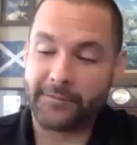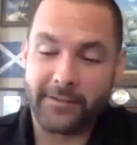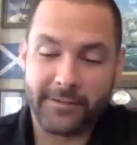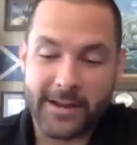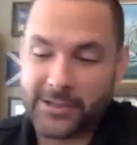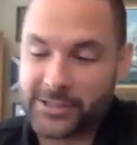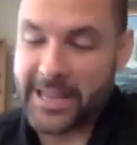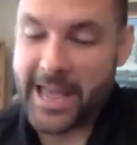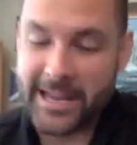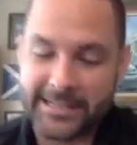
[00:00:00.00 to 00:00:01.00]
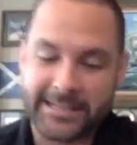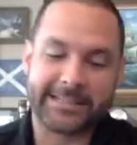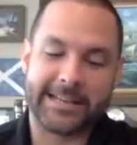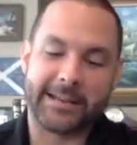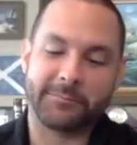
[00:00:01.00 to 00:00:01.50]
never actually had a
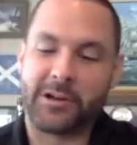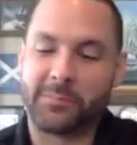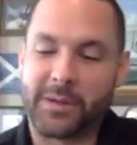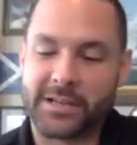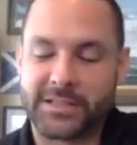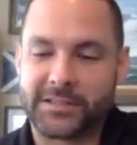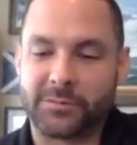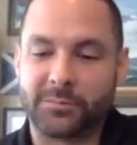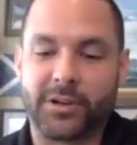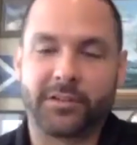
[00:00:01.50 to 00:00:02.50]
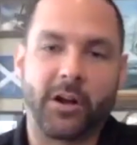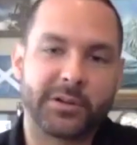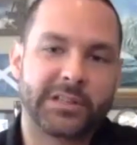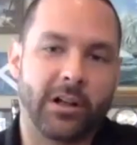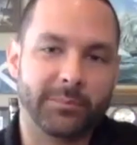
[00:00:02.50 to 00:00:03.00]
nickname. No, my sister and brother
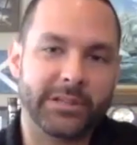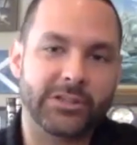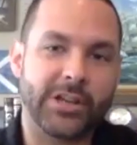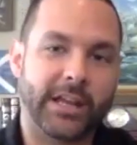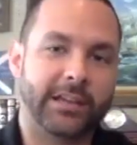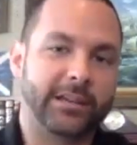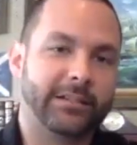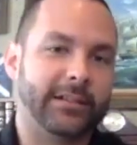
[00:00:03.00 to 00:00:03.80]
always called me Jake.